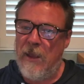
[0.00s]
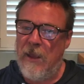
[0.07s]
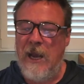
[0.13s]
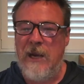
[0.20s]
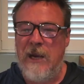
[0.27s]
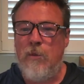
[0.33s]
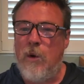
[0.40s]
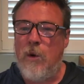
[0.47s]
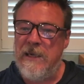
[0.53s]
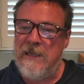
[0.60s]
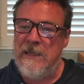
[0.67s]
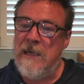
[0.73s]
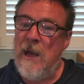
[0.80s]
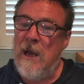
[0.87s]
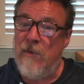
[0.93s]
and what
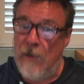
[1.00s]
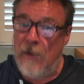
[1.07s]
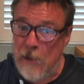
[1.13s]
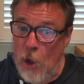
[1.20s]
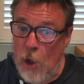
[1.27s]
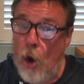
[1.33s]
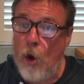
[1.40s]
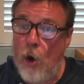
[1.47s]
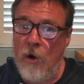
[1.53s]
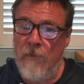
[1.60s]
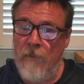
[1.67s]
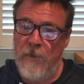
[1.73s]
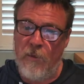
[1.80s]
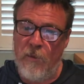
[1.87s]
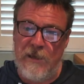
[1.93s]
is the law,
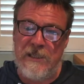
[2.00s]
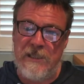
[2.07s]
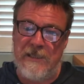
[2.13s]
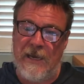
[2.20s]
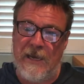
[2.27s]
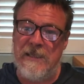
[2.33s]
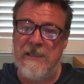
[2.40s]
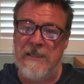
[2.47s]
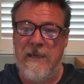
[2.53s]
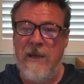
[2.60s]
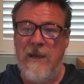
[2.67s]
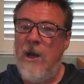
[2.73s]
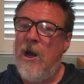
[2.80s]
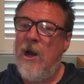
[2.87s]
which states that